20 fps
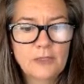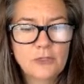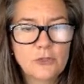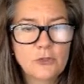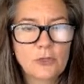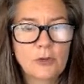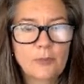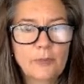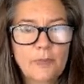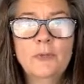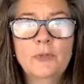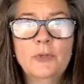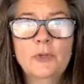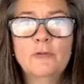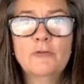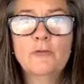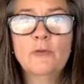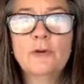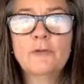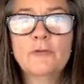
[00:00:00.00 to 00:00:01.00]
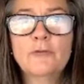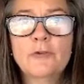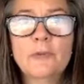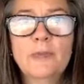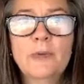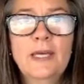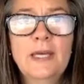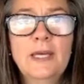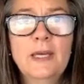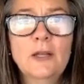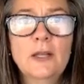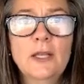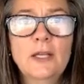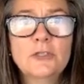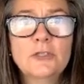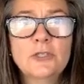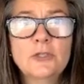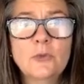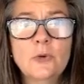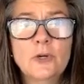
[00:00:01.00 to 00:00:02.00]
So a couple of one from Gale. I
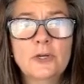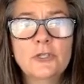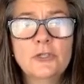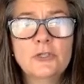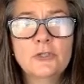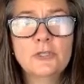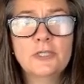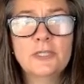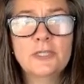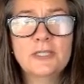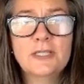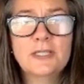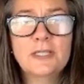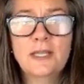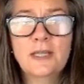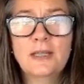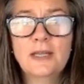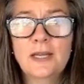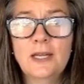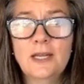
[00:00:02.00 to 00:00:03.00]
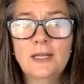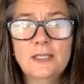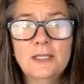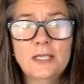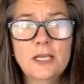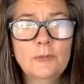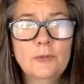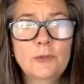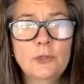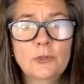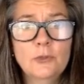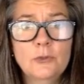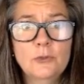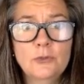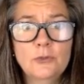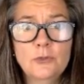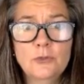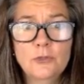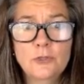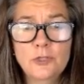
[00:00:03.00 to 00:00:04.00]
just wanted you to see that anytime you
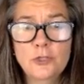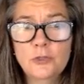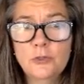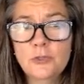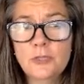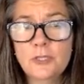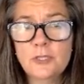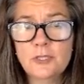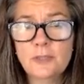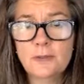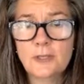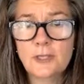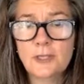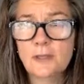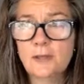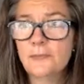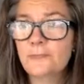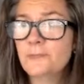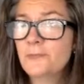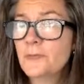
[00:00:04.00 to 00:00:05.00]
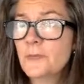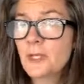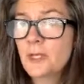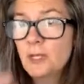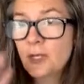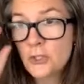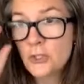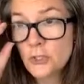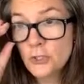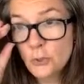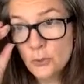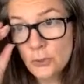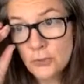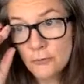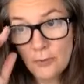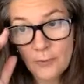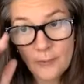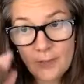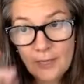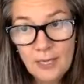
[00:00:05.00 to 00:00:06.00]
choose a source
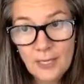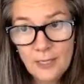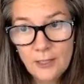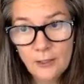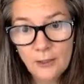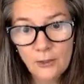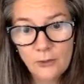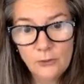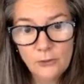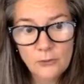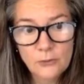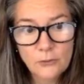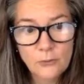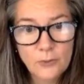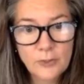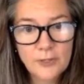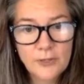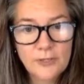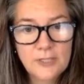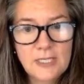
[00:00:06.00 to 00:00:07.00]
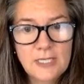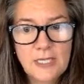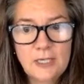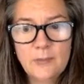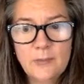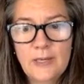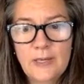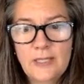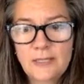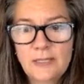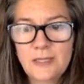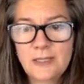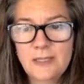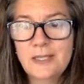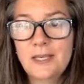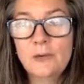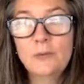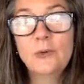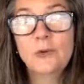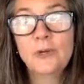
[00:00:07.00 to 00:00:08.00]
from Gale or one of the databases,
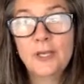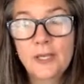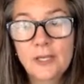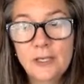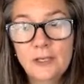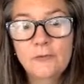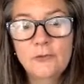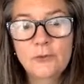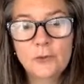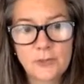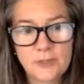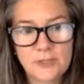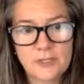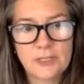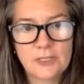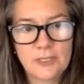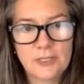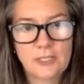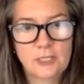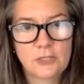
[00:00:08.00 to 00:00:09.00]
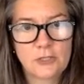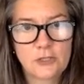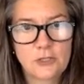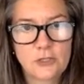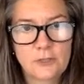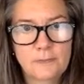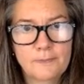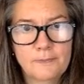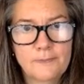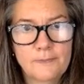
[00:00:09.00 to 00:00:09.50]
they will give you the citation.